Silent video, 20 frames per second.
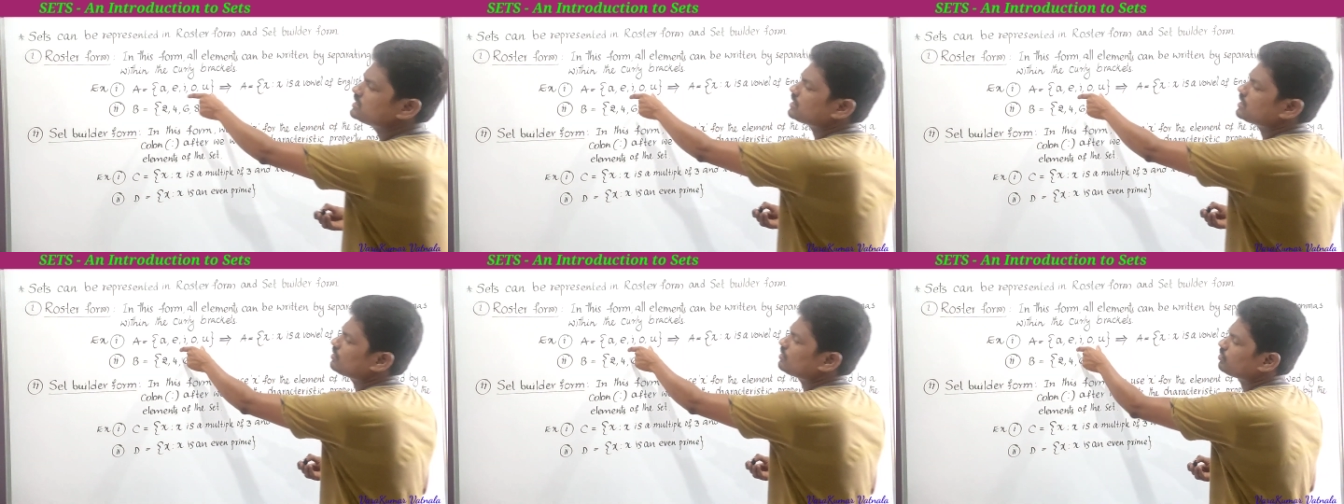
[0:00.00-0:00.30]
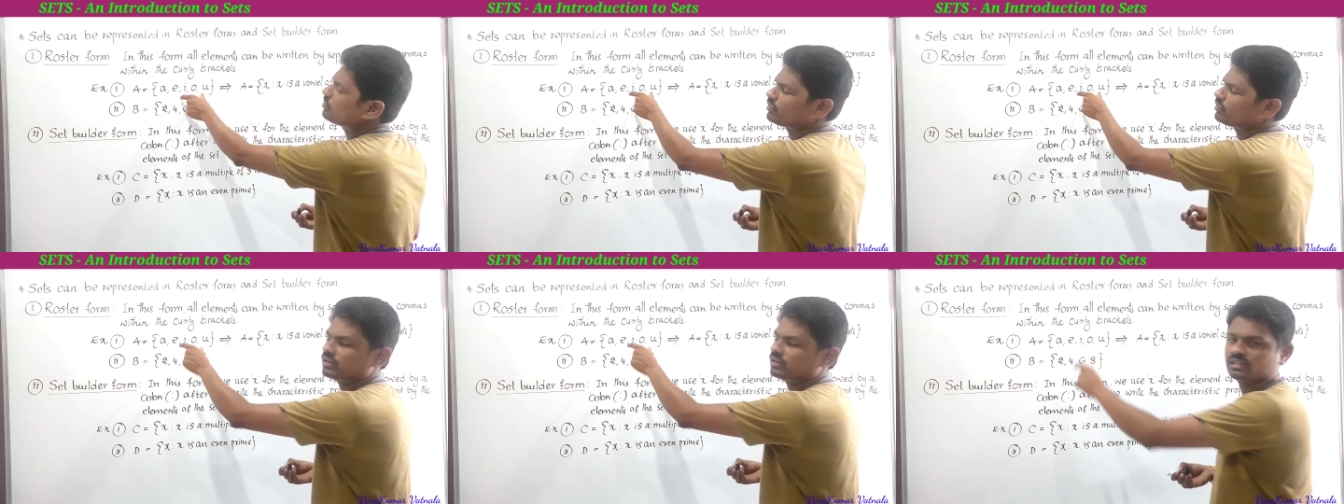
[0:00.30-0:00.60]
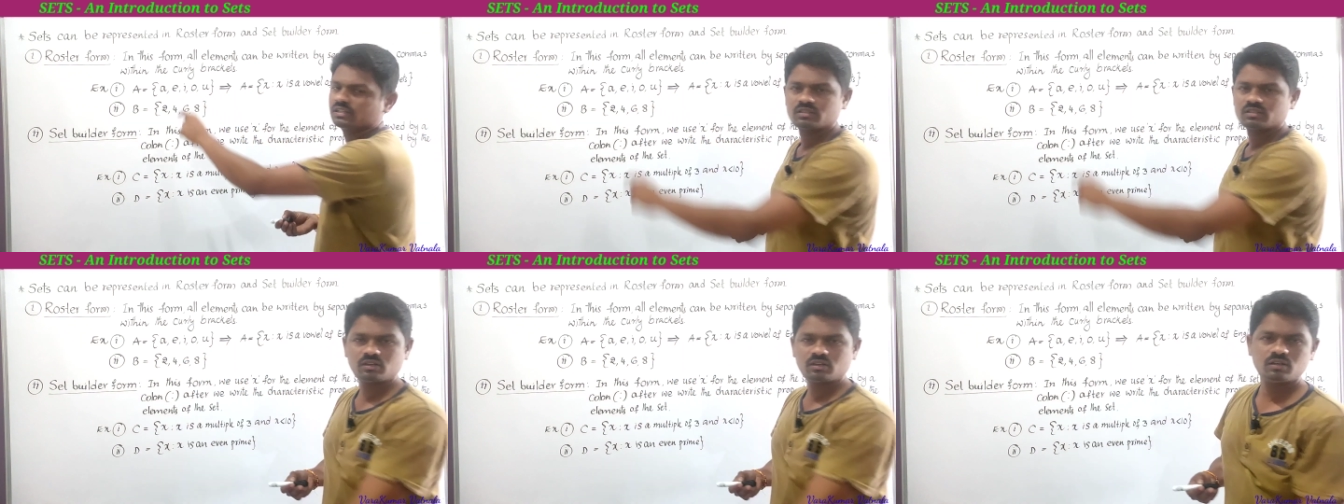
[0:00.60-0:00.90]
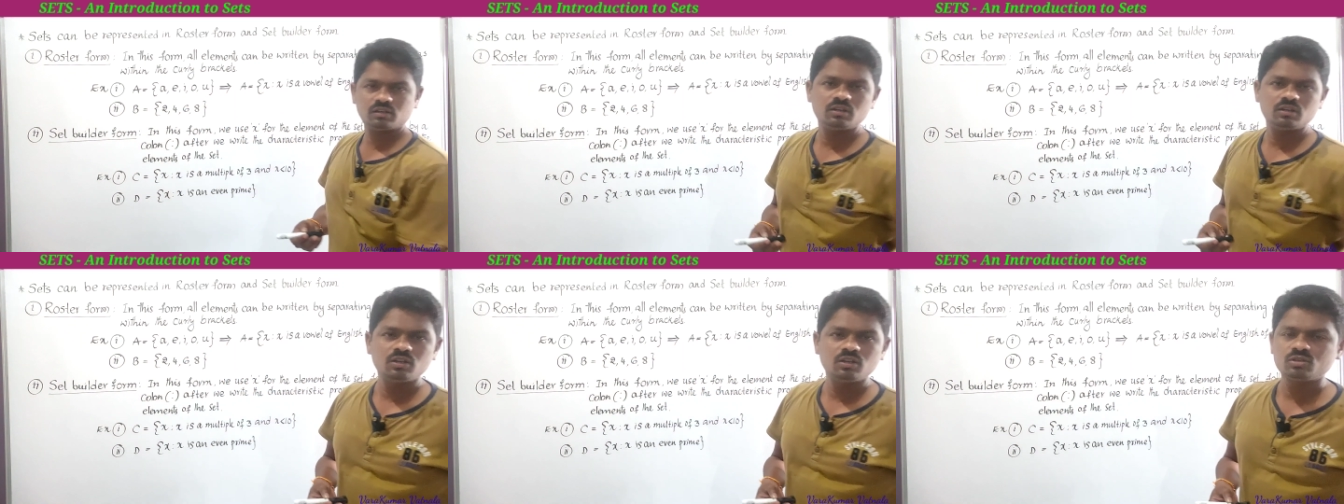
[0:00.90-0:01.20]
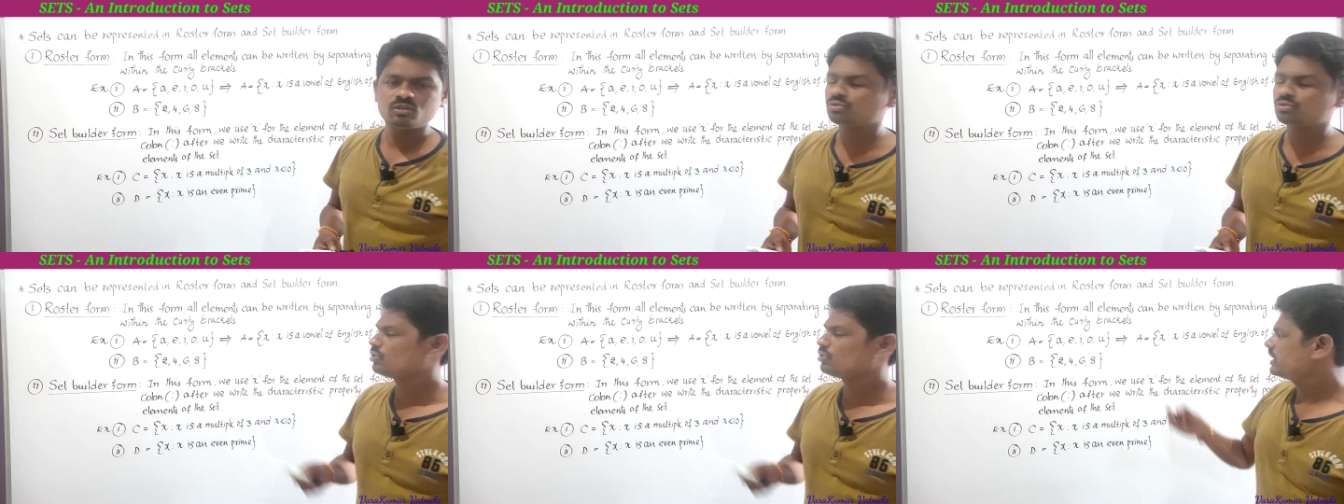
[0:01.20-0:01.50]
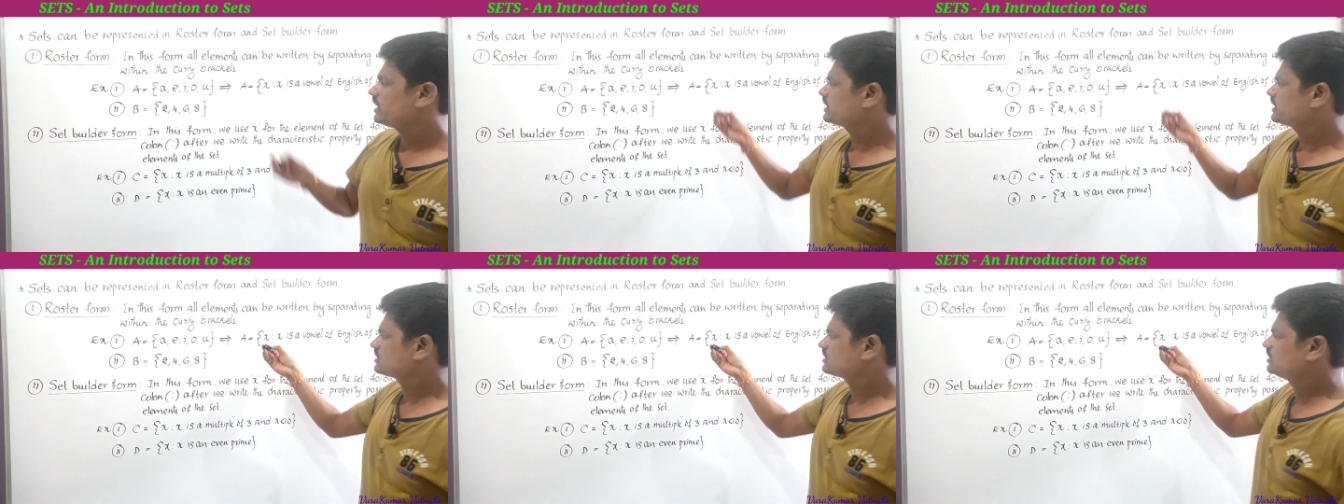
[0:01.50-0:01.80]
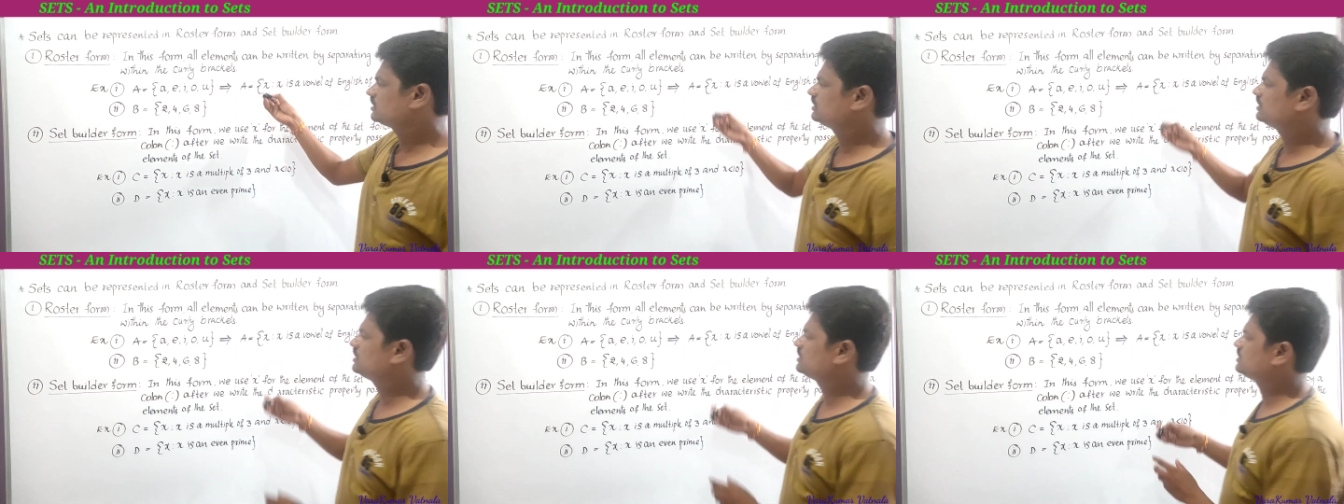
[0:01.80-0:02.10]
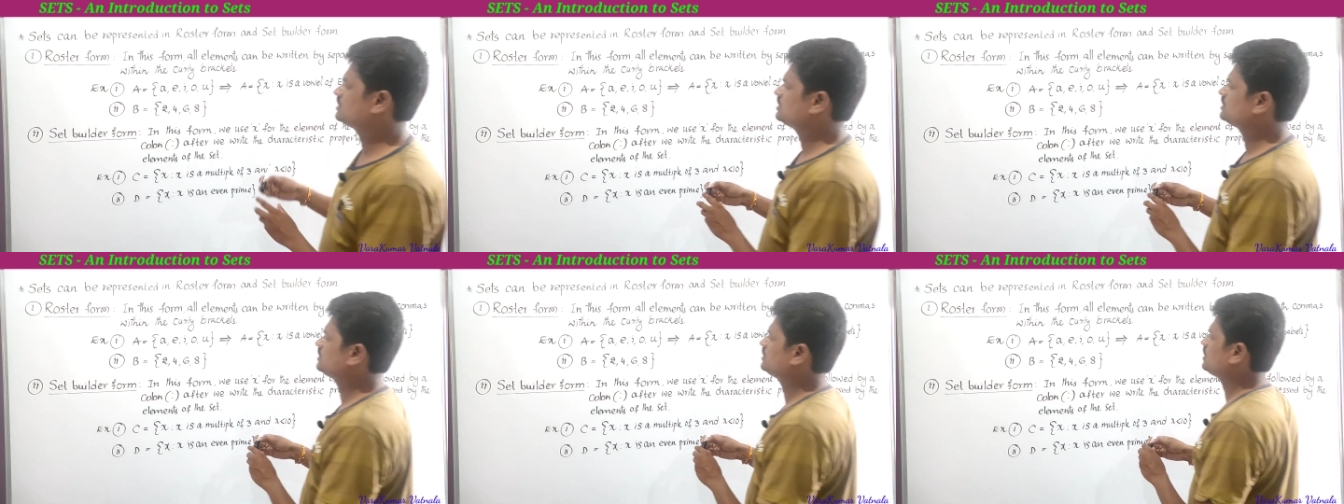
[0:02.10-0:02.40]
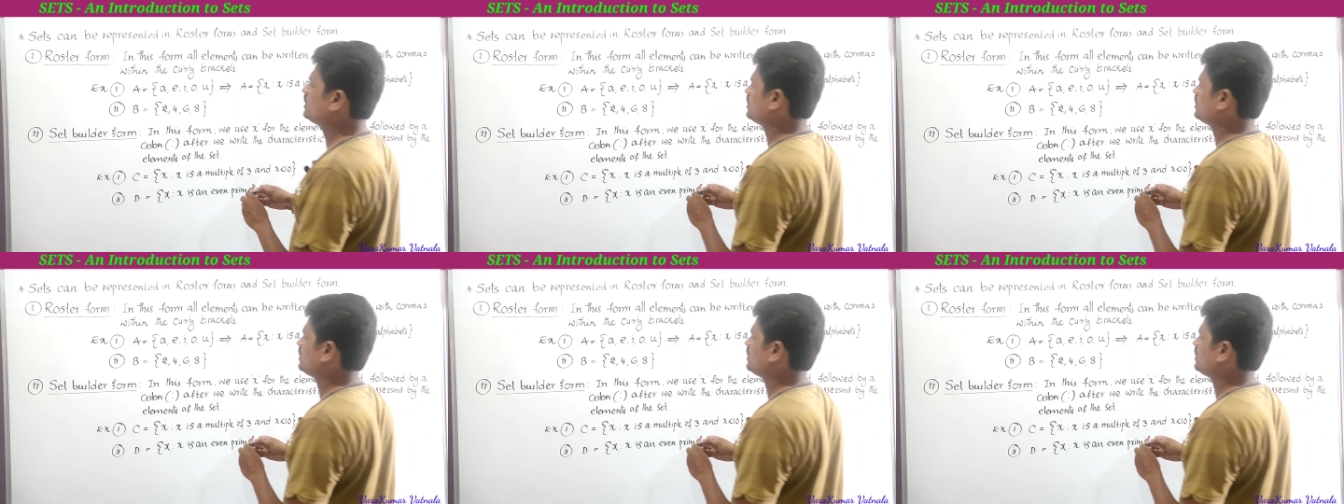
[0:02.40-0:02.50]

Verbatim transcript: these are vowels so next uh, this is